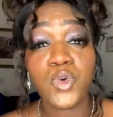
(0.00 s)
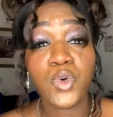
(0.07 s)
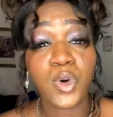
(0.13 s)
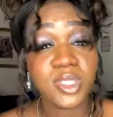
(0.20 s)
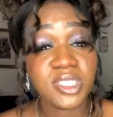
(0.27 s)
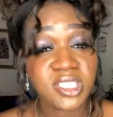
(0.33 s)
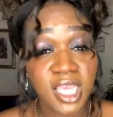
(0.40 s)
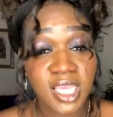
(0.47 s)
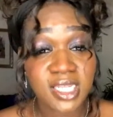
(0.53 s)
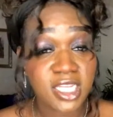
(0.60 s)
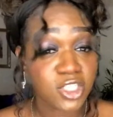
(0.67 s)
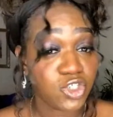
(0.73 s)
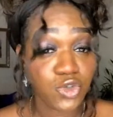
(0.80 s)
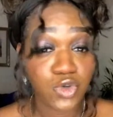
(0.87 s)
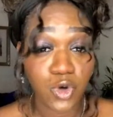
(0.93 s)
will say
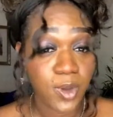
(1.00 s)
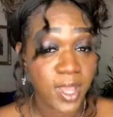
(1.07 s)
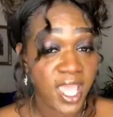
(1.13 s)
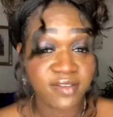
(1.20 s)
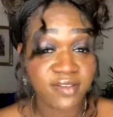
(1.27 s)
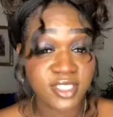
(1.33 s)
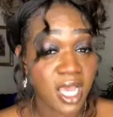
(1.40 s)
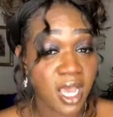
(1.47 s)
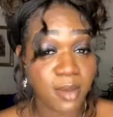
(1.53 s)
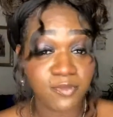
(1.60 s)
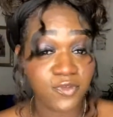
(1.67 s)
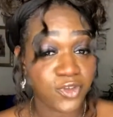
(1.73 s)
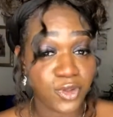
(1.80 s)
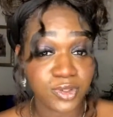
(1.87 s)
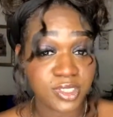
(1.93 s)
that you don't have time
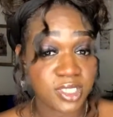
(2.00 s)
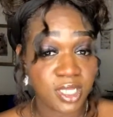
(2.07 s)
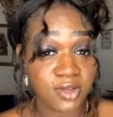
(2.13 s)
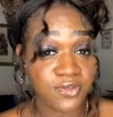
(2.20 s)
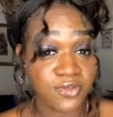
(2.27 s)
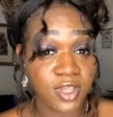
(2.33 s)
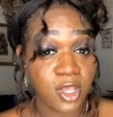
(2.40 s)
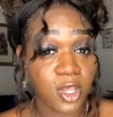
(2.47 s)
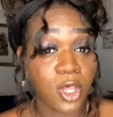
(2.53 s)
for yourself.